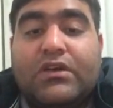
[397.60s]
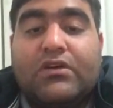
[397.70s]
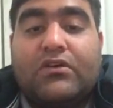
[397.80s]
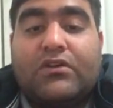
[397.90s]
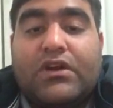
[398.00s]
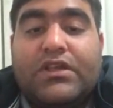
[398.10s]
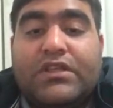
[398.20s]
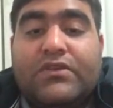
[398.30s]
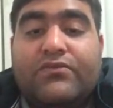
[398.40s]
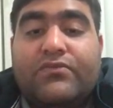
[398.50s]
All right,
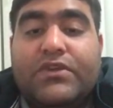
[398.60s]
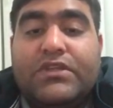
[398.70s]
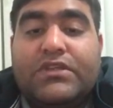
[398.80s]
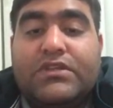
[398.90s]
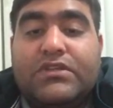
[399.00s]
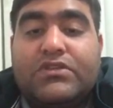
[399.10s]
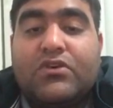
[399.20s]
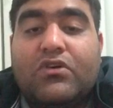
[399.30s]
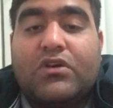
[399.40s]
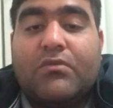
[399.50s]
if we
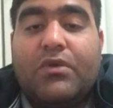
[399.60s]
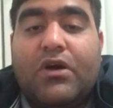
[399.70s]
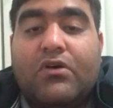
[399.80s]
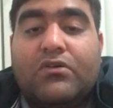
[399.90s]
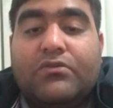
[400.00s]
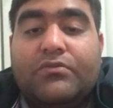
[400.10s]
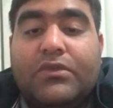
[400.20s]
talk about